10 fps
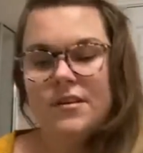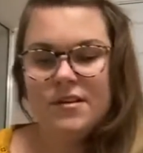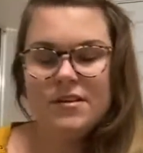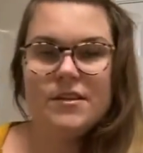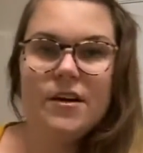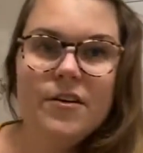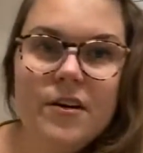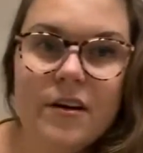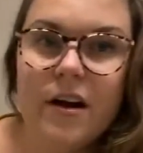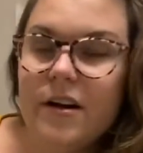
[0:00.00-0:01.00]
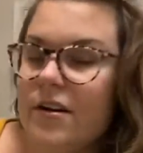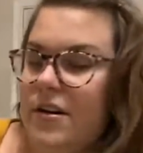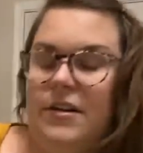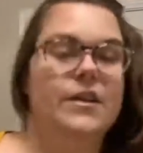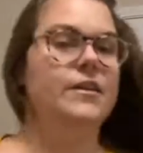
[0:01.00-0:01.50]
So, got it on
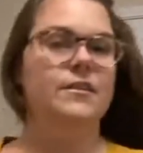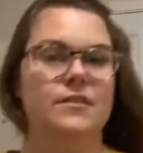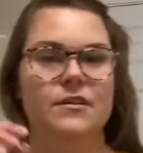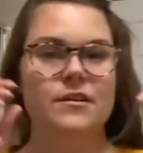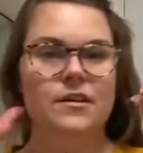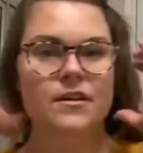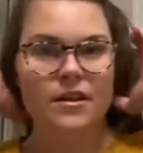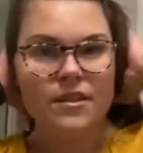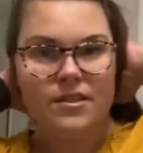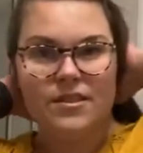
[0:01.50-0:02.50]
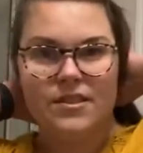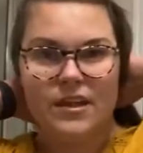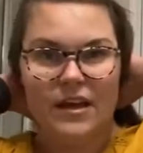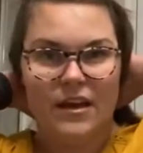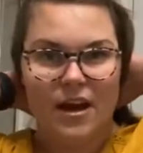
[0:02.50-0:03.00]
good.
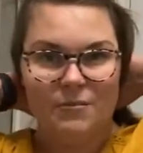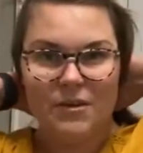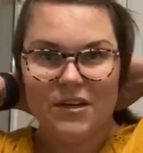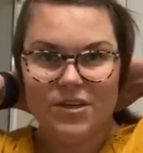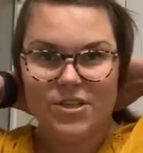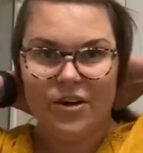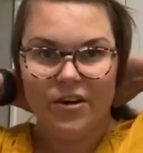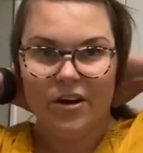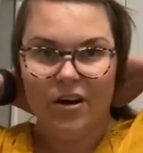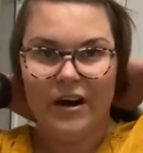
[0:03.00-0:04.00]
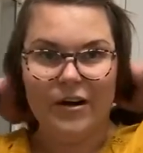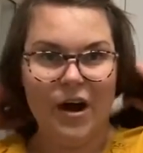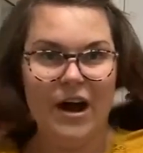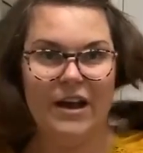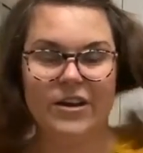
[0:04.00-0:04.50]
Then I'm gonna show y'all how
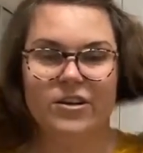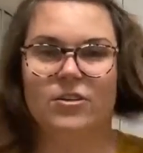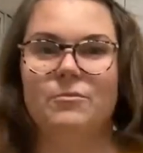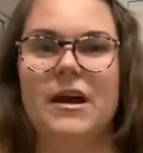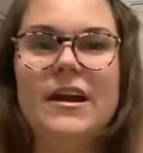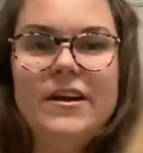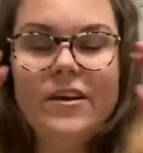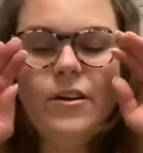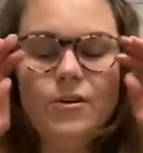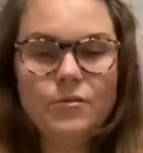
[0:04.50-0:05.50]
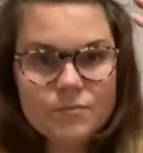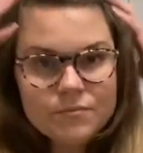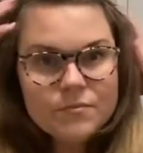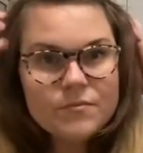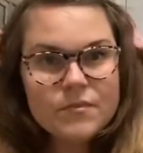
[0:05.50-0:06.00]
I curl my hair at home.
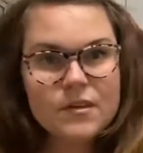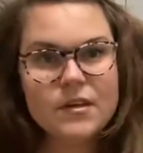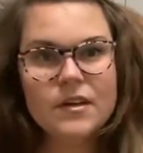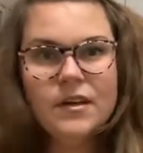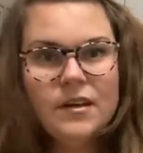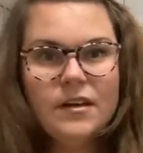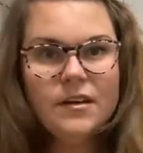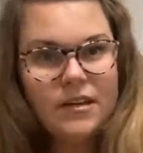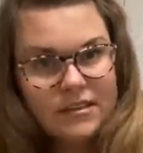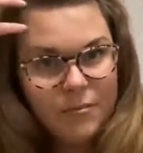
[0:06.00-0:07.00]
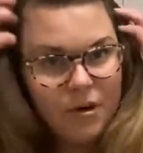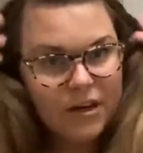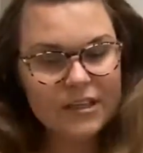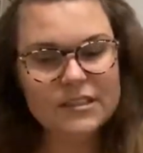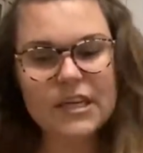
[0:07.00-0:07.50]
Because I'm not
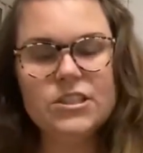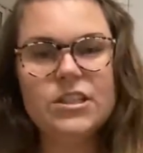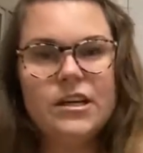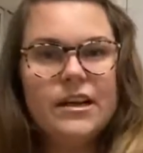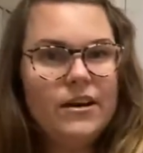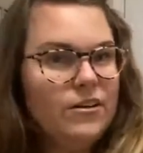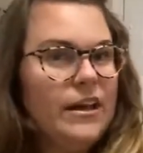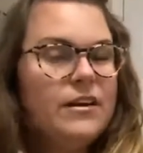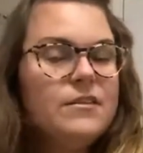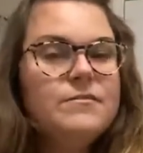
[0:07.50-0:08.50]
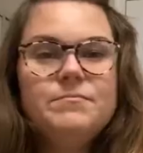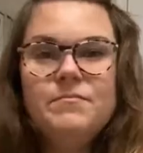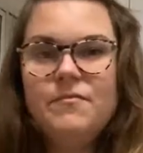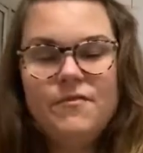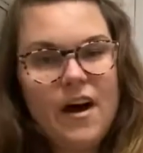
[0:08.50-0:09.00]
gonna section it out like
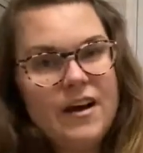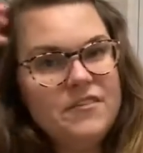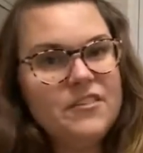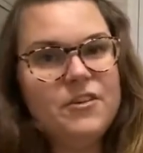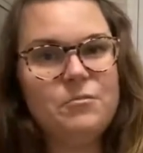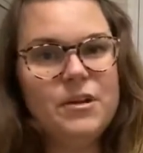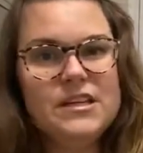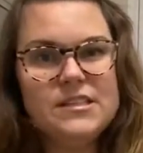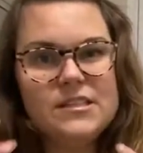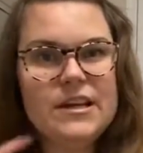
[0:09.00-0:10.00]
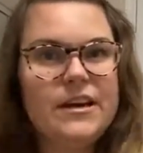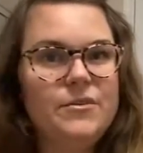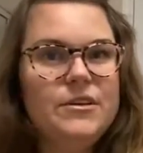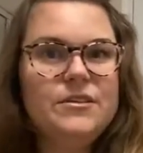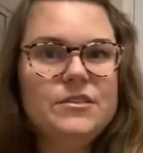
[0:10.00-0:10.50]
5 different places like I would
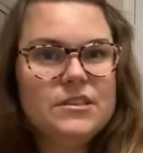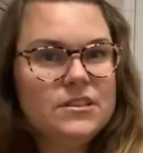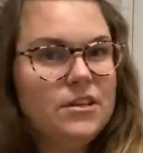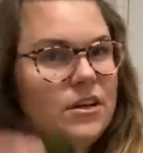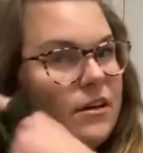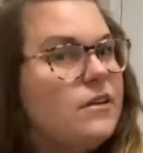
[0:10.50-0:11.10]
do in the salon.